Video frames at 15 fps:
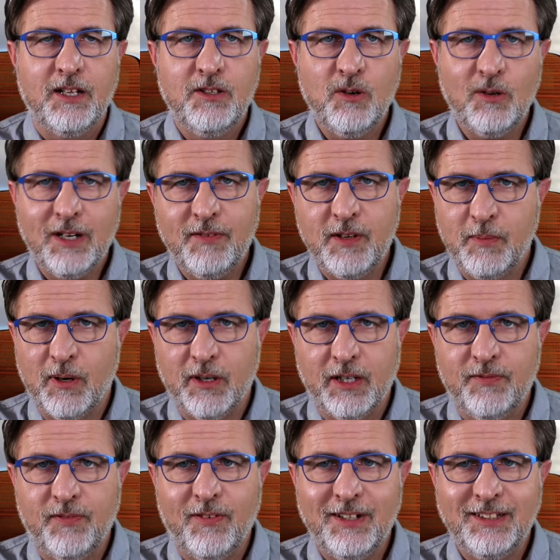not
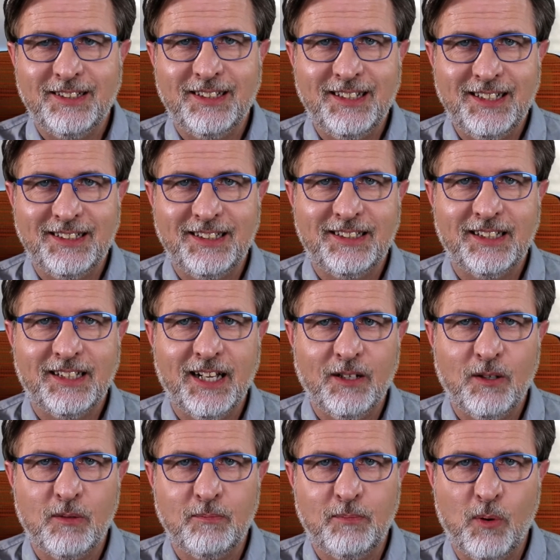everybody finds it easy to get
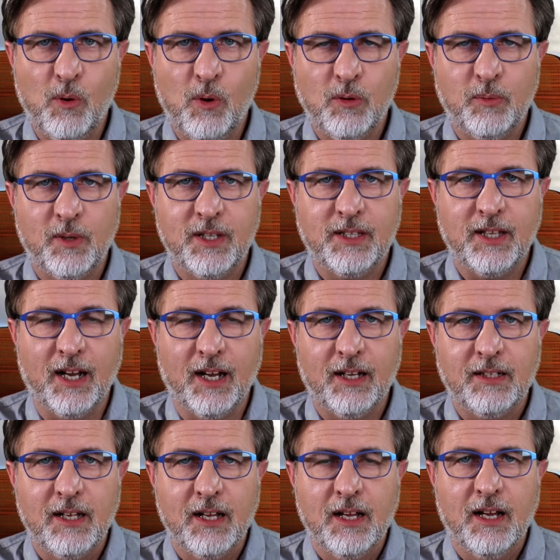on board with that.